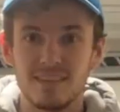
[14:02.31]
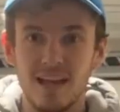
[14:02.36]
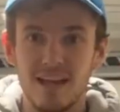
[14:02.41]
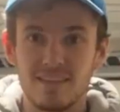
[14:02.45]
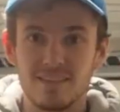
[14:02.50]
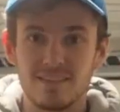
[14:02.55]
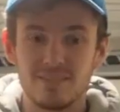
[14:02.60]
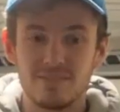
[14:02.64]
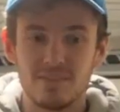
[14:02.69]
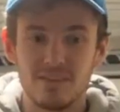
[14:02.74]

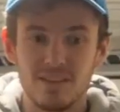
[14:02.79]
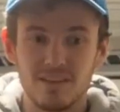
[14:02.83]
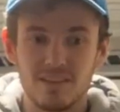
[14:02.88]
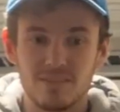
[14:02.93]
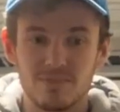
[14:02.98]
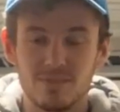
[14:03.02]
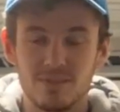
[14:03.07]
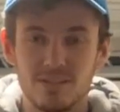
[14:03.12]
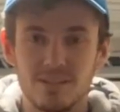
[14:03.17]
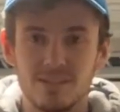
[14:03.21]
That's it for
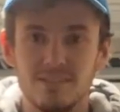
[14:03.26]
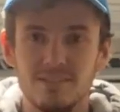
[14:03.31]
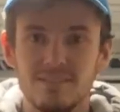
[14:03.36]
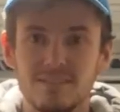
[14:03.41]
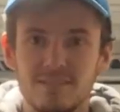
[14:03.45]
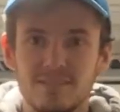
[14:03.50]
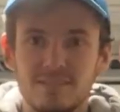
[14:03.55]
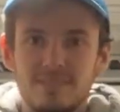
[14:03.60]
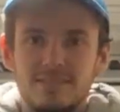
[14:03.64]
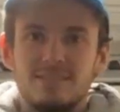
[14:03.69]
this one.
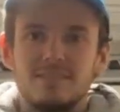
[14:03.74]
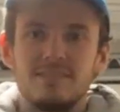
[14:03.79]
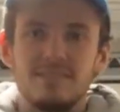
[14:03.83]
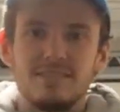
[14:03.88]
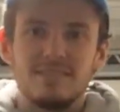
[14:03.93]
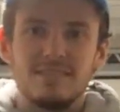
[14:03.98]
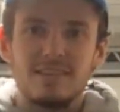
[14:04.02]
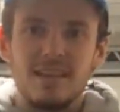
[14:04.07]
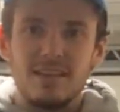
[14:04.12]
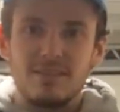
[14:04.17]

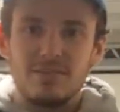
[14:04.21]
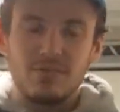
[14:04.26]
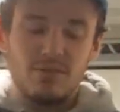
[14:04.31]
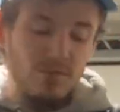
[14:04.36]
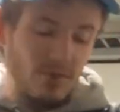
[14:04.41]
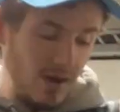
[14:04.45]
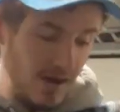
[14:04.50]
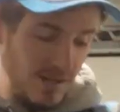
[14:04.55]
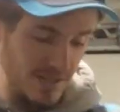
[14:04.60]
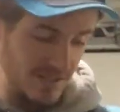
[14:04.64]
Thanks for
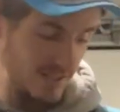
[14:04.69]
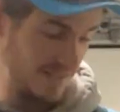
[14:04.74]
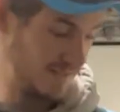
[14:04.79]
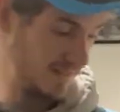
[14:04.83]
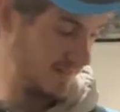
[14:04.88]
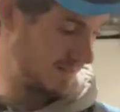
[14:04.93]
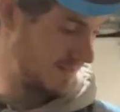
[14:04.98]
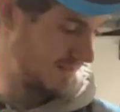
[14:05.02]
watching.